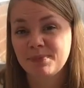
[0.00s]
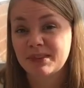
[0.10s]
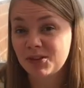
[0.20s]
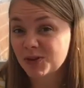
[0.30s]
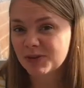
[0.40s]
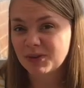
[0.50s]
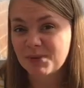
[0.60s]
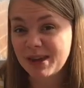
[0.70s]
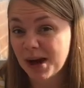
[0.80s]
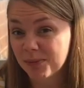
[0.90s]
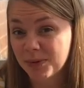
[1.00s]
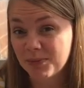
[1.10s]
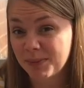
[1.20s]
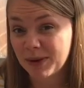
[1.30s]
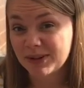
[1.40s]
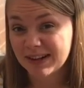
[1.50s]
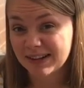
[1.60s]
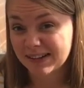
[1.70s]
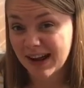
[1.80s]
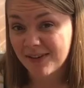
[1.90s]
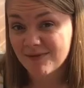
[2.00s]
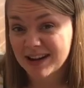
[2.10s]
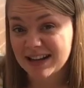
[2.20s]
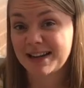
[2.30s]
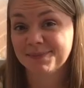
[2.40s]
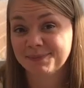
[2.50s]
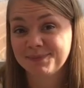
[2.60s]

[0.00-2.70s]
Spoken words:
Do you sometimes help mummy or daddy to get ready?